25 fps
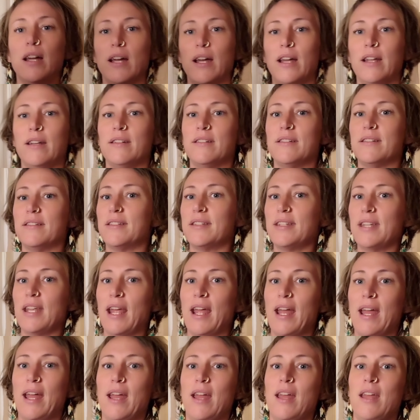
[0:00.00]
and
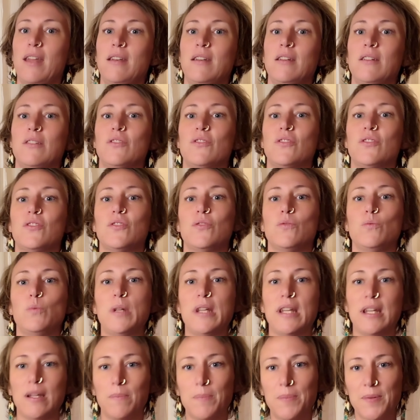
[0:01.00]
10
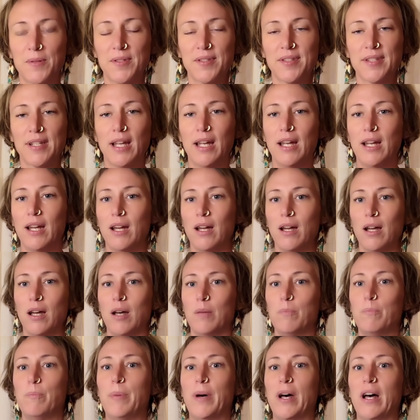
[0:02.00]
sweeps
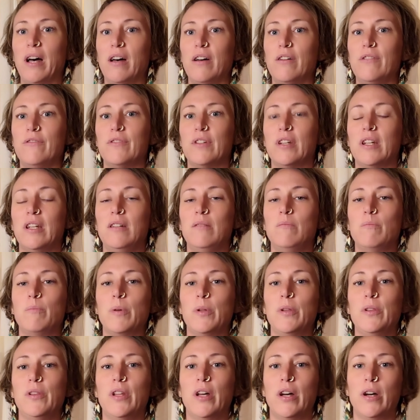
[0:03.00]
above and
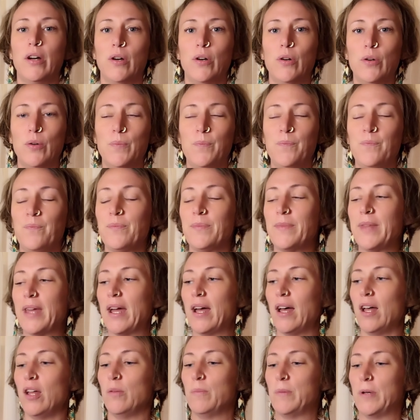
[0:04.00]
below
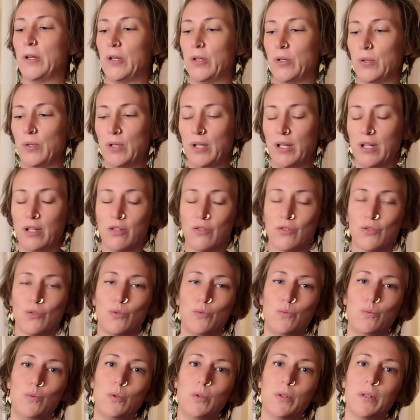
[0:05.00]
the elbow
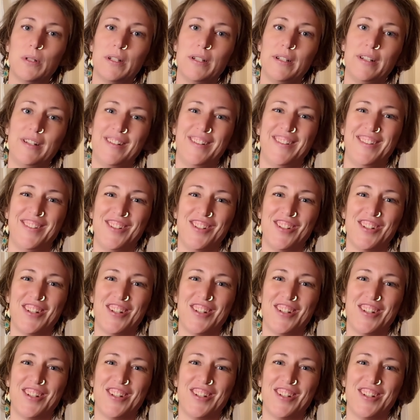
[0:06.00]
toward your